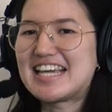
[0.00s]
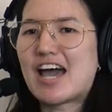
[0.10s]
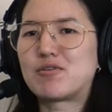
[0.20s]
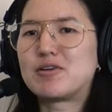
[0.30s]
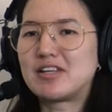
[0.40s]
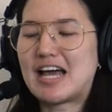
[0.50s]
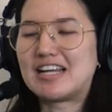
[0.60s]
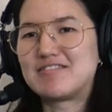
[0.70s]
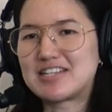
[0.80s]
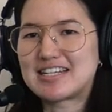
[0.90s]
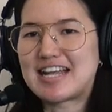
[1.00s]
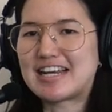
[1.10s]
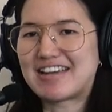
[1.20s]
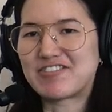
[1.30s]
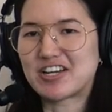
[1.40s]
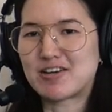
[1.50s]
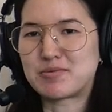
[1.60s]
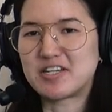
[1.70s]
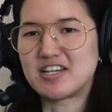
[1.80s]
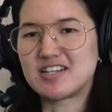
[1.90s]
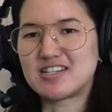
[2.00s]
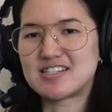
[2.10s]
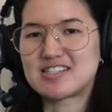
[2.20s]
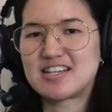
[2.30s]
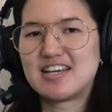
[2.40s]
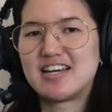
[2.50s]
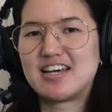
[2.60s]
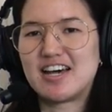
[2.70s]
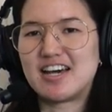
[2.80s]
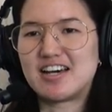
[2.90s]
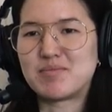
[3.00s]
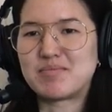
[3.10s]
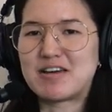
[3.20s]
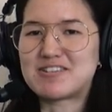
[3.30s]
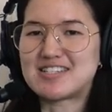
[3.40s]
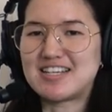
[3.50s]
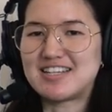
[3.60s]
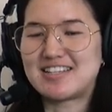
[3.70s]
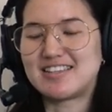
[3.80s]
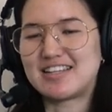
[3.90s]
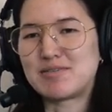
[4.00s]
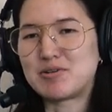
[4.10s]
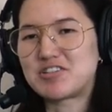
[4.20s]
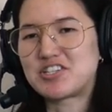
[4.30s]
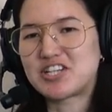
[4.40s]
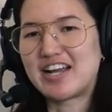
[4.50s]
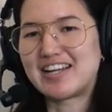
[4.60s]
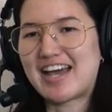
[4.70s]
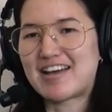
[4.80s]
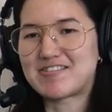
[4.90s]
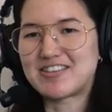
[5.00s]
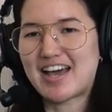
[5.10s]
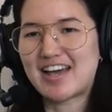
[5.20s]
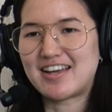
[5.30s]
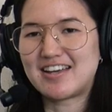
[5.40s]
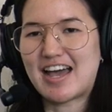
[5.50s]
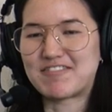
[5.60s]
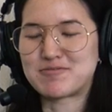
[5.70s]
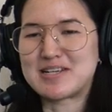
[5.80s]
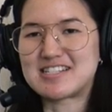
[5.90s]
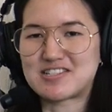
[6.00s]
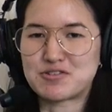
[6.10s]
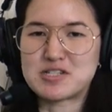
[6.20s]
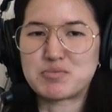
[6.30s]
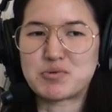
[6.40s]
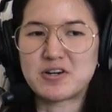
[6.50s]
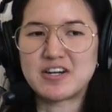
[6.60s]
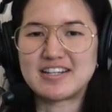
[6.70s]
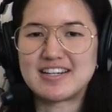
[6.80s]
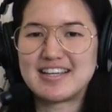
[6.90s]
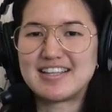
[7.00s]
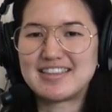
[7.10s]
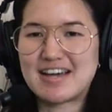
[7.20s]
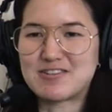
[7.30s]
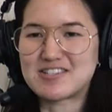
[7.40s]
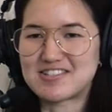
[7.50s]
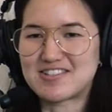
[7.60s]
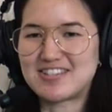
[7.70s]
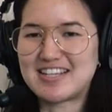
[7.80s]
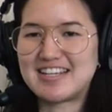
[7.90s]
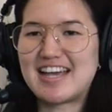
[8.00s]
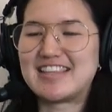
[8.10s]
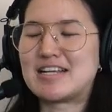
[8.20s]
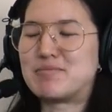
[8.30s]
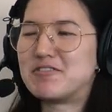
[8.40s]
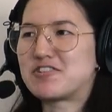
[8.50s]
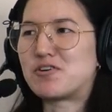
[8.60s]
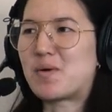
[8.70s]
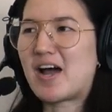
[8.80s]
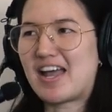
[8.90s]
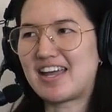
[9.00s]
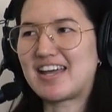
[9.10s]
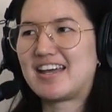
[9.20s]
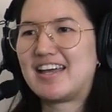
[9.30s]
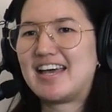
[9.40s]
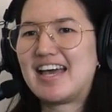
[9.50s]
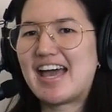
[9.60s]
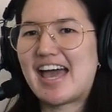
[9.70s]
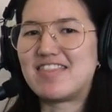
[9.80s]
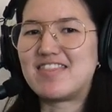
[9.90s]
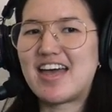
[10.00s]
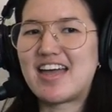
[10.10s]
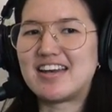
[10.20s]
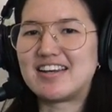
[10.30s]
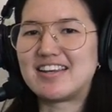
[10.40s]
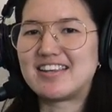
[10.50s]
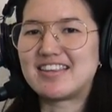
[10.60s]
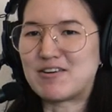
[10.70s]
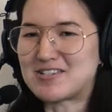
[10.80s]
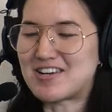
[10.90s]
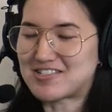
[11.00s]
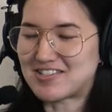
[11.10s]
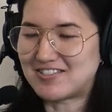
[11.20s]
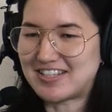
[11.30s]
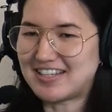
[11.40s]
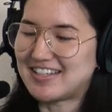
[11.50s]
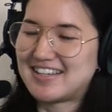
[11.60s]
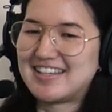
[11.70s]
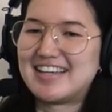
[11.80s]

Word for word: yeah we i lived in connecticut for a couple years um, that was lit then i moved to china after that after my sister was born that was also lit and then i moved to hawaii and then that was also lit